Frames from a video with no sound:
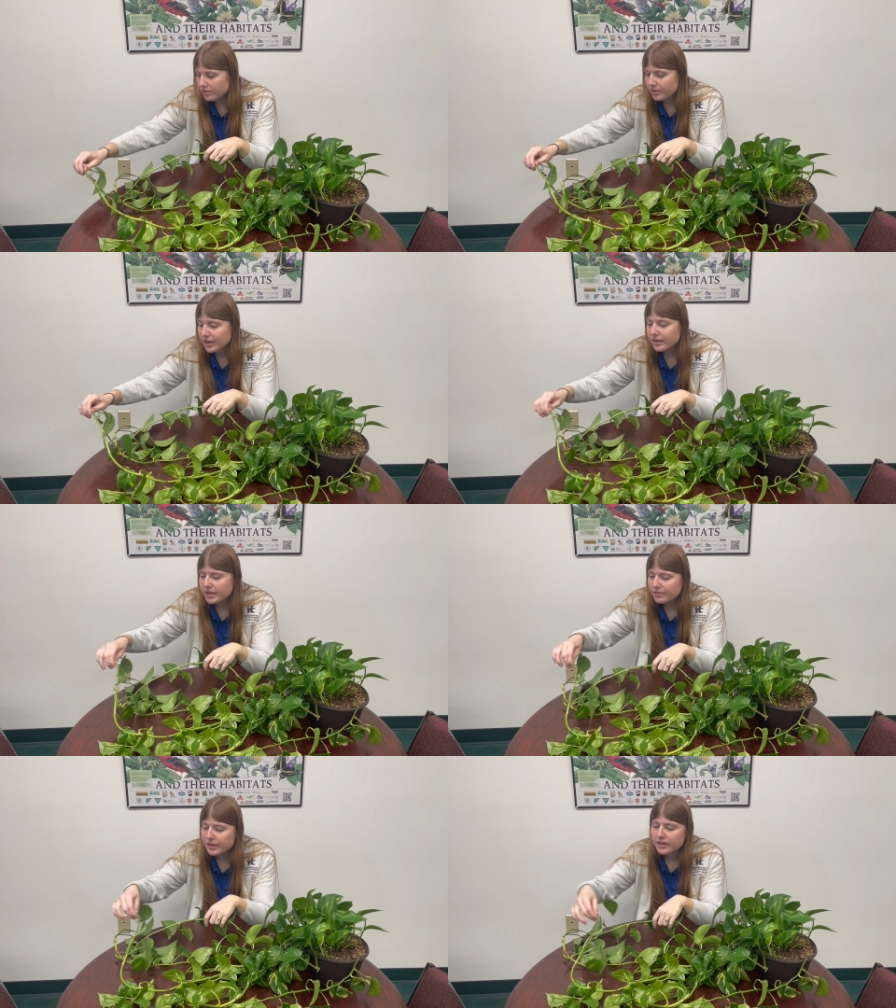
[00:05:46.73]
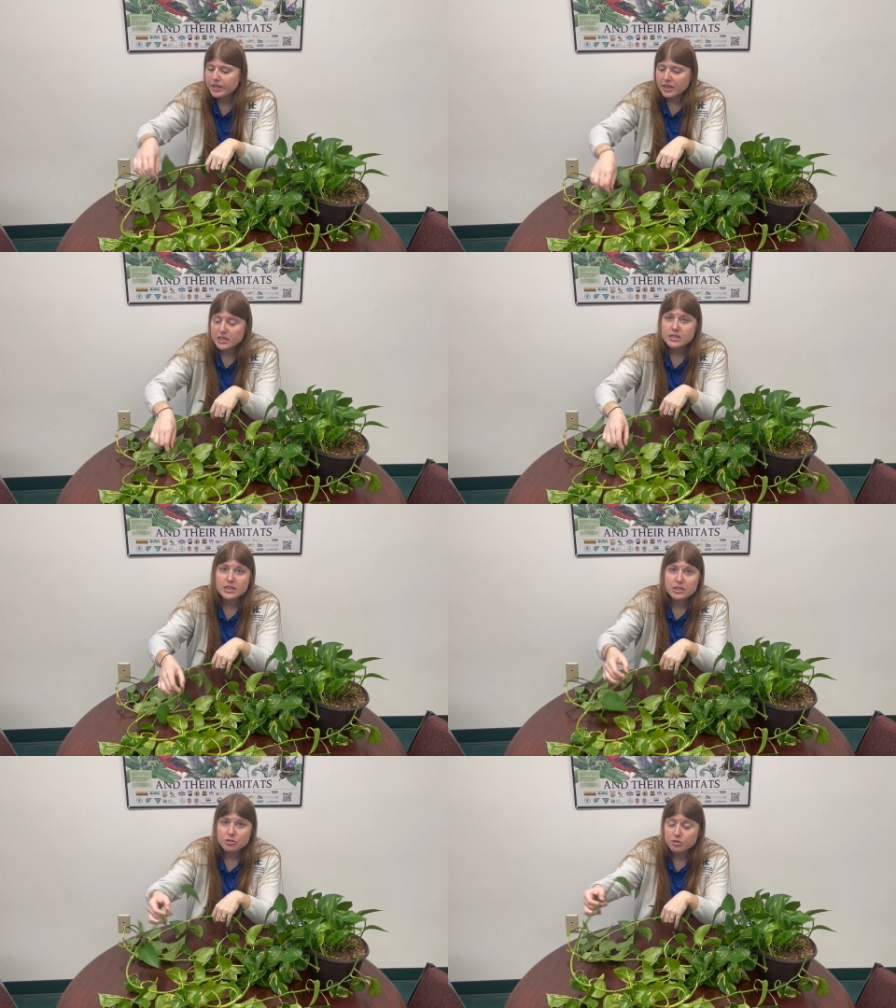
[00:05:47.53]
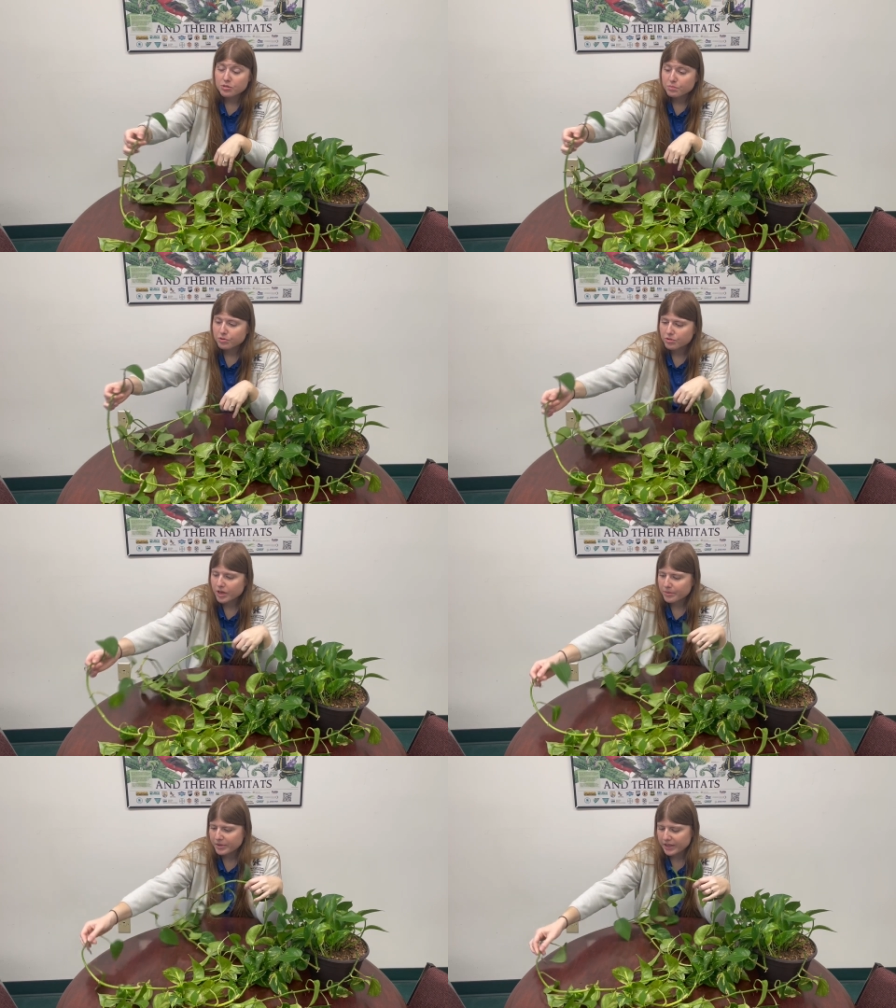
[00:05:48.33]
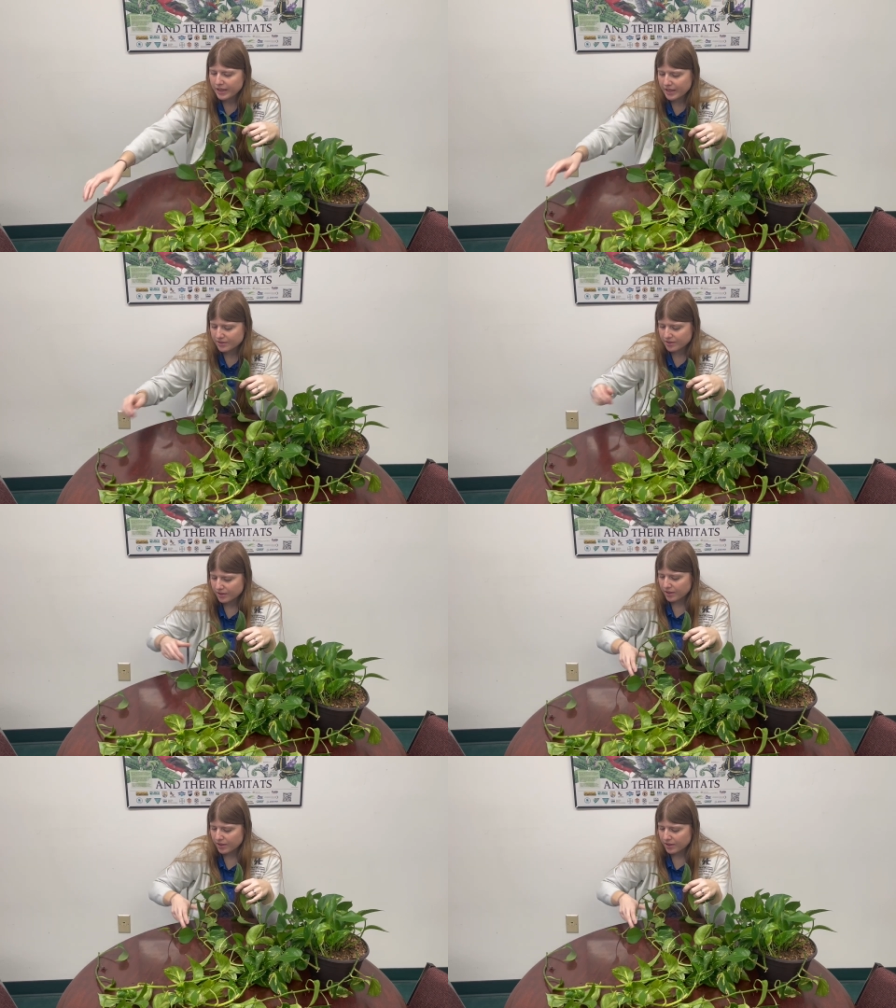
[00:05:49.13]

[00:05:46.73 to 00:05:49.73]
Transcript: very, very easy to propagate.